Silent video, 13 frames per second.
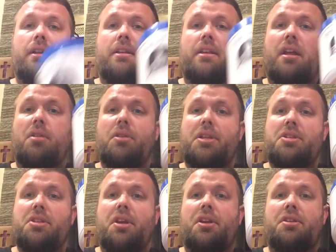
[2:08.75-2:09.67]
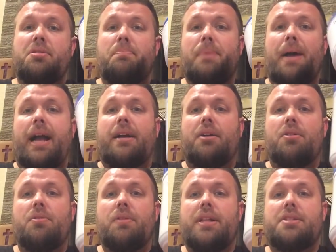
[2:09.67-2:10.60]
Not only is it a good
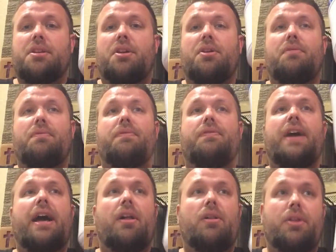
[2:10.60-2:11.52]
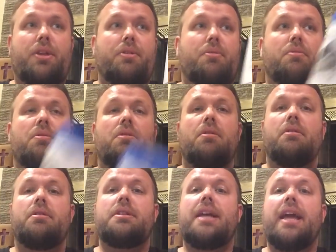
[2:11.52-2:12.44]
tobacco, it's a good value.
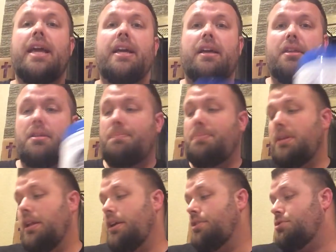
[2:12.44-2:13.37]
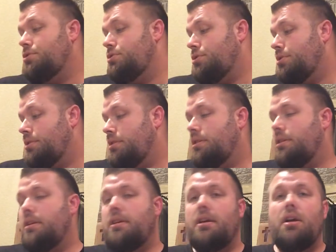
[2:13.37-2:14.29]
Take the plunge.
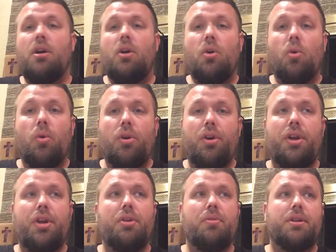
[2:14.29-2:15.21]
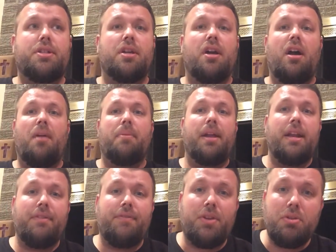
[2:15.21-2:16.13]
Order you a tub.
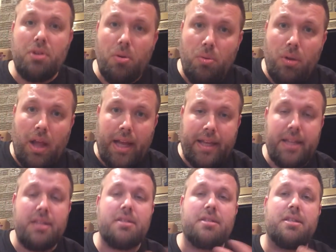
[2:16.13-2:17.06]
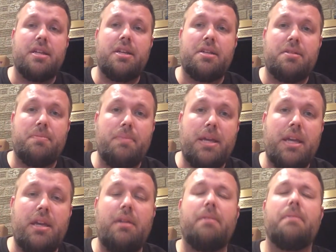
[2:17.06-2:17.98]
And if you don't like it, send it to
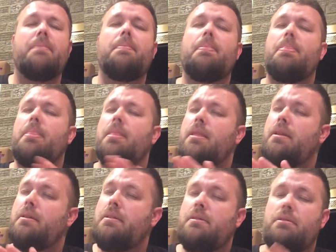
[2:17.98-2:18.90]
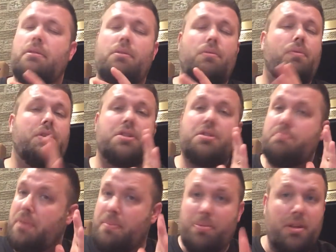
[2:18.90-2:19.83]
me,
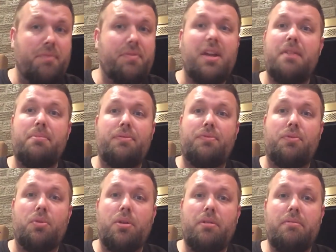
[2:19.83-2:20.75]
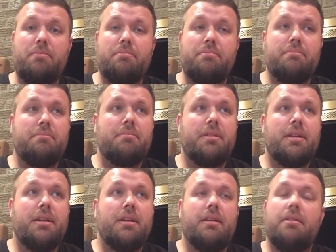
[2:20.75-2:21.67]
which people have done before,
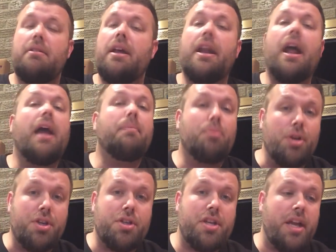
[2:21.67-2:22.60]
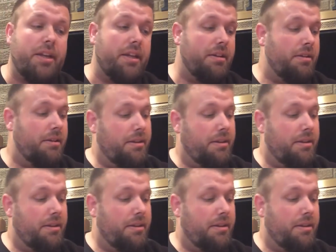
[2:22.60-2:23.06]
and I appreciate it.